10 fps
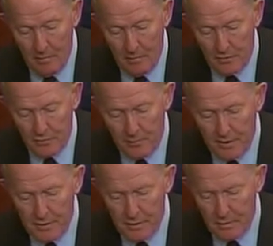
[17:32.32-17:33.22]
Mr.
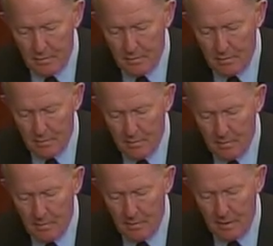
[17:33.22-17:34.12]
President,
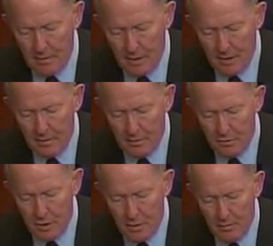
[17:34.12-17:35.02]
I thank the
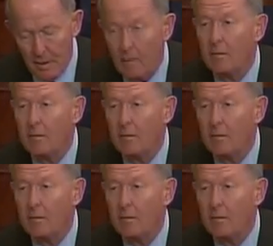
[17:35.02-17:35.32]
chair.